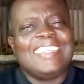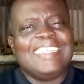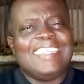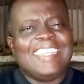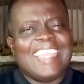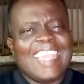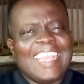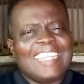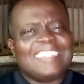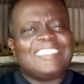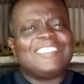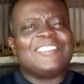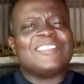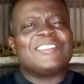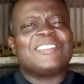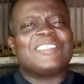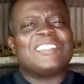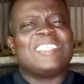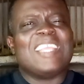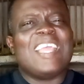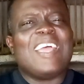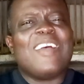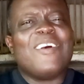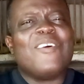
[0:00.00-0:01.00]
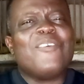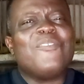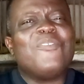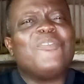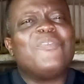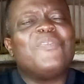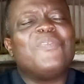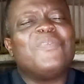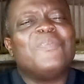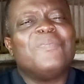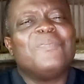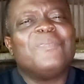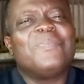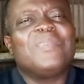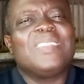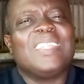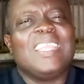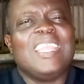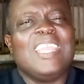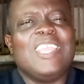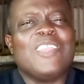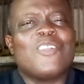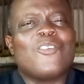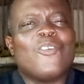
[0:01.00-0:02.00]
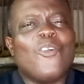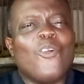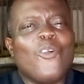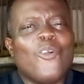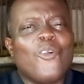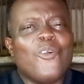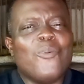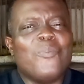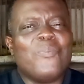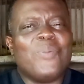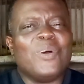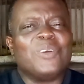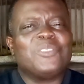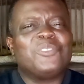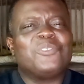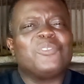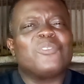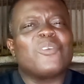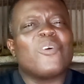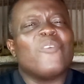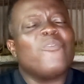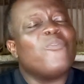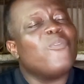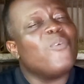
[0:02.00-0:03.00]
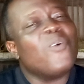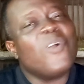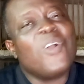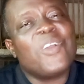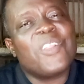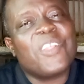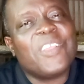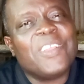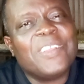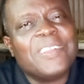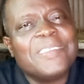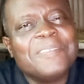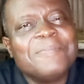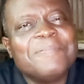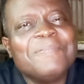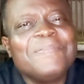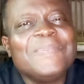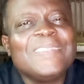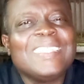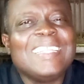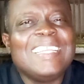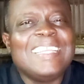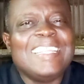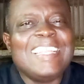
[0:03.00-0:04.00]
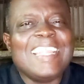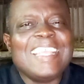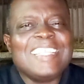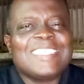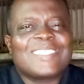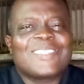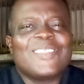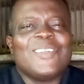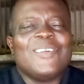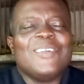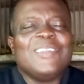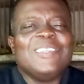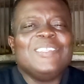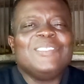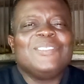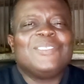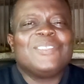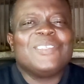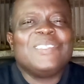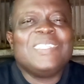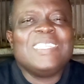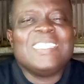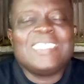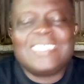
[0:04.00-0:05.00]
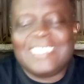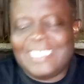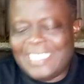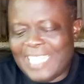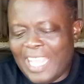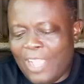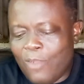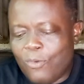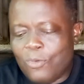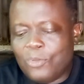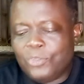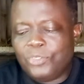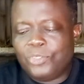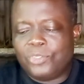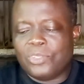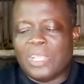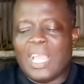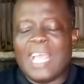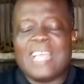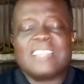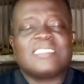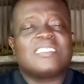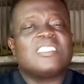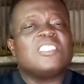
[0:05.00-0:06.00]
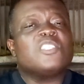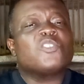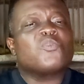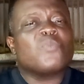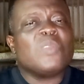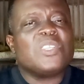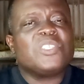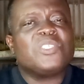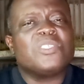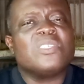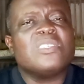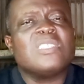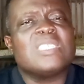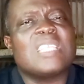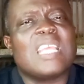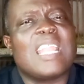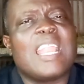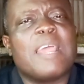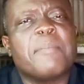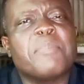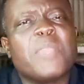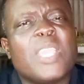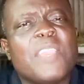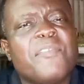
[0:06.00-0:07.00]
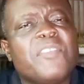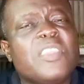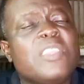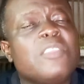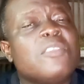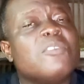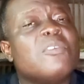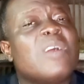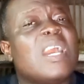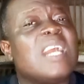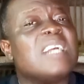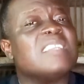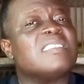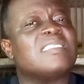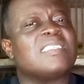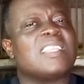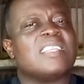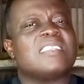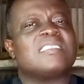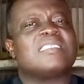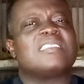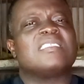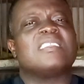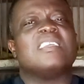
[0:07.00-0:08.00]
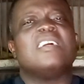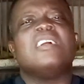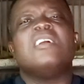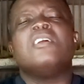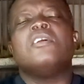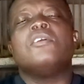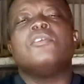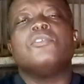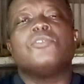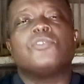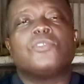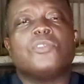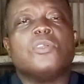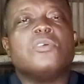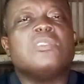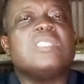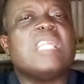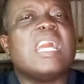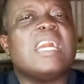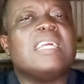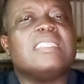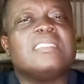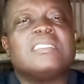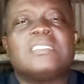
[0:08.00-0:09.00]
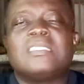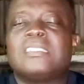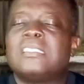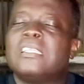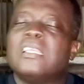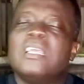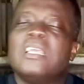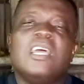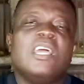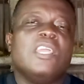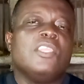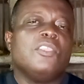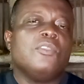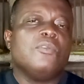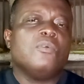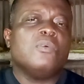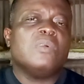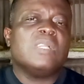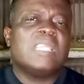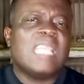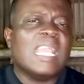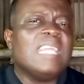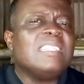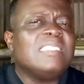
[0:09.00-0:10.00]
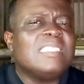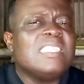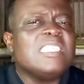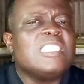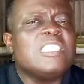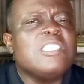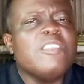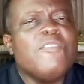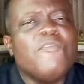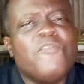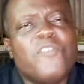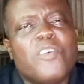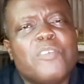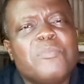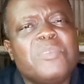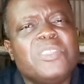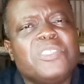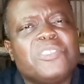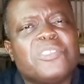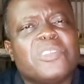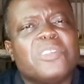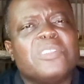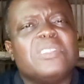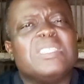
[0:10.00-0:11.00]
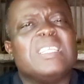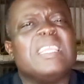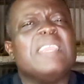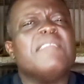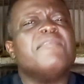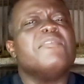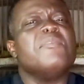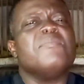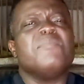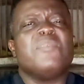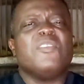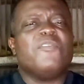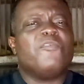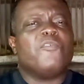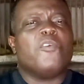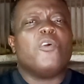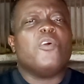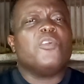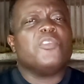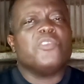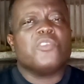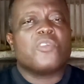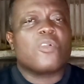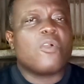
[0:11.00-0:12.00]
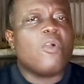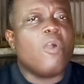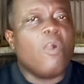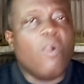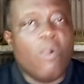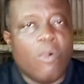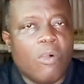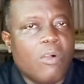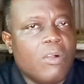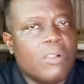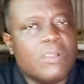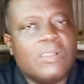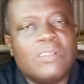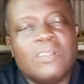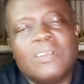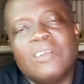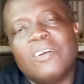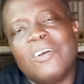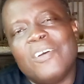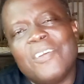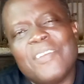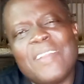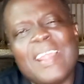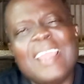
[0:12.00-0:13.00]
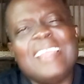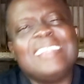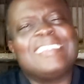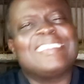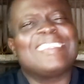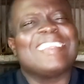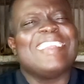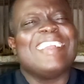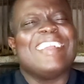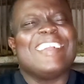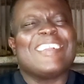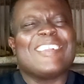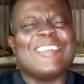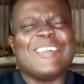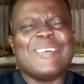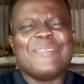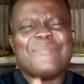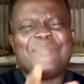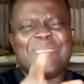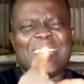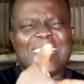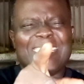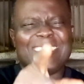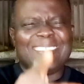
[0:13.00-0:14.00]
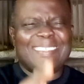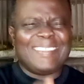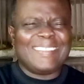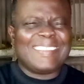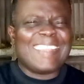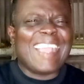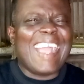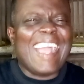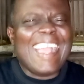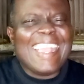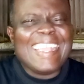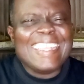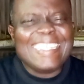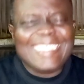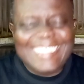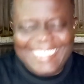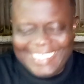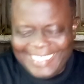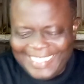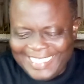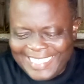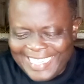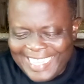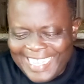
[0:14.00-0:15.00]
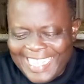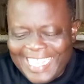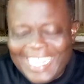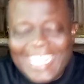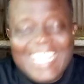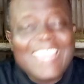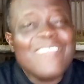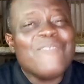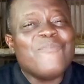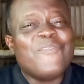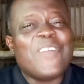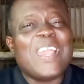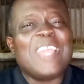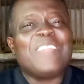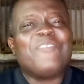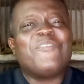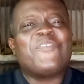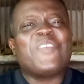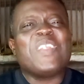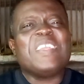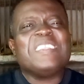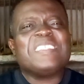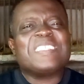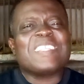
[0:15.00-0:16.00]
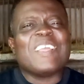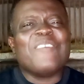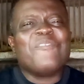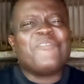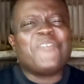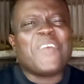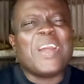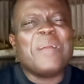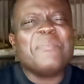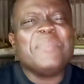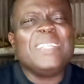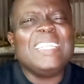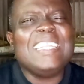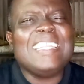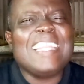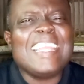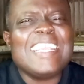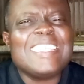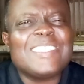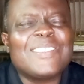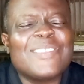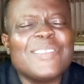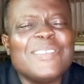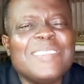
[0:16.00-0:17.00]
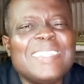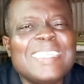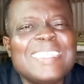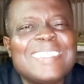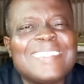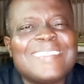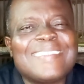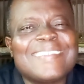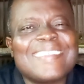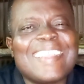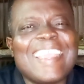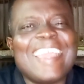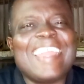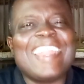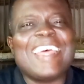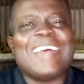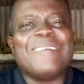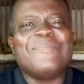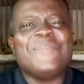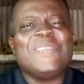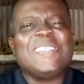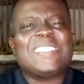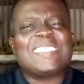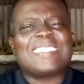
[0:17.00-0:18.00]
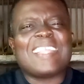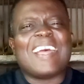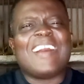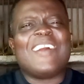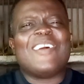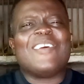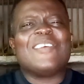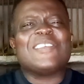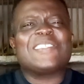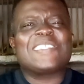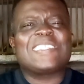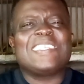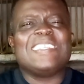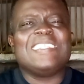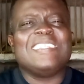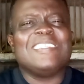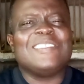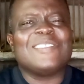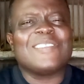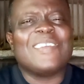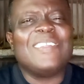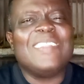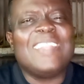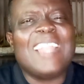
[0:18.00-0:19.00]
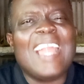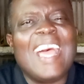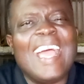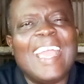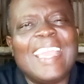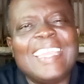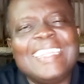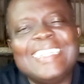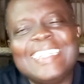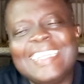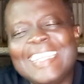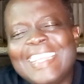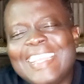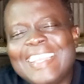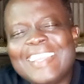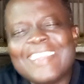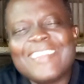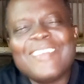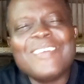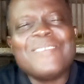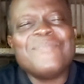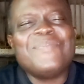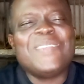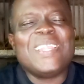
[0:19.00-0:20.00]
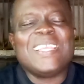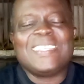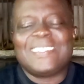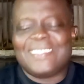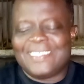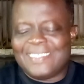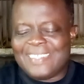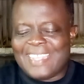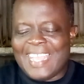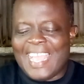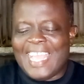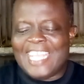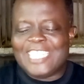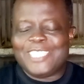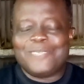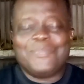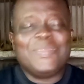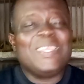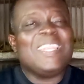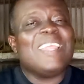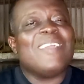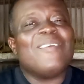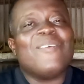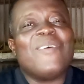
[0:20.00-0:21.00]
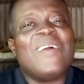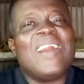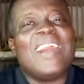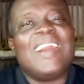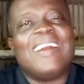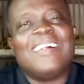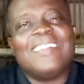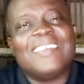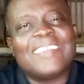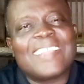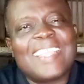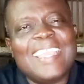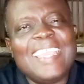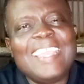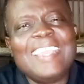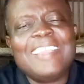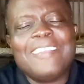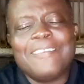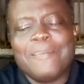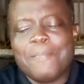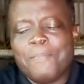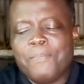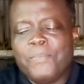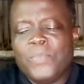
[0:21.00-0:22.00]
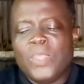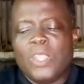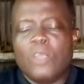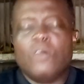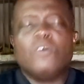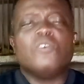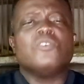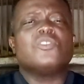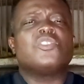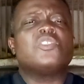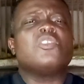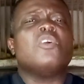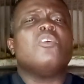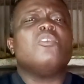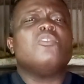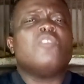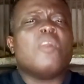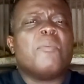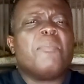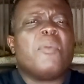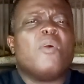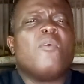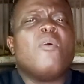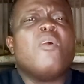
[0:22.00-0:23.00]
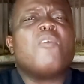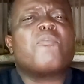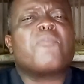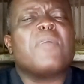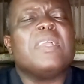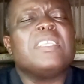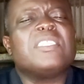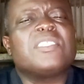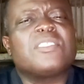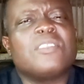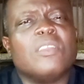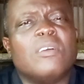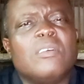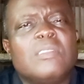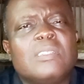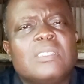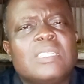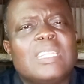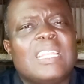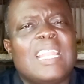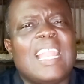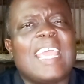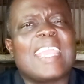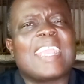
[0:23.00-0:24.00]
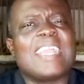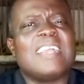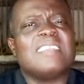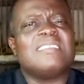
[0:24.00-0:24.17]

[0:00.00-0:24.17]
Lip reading: get yourself a cool bottle of water. Let's go into this. I want to ask these questions and I'm giving you answers so that you will get this information even before you call. All right? God bless you guys. Invite friends and family. Let's do this together. Mr. Austin is online. God bless you guys. It's been a while, okay? Oh, so number 1 question, like I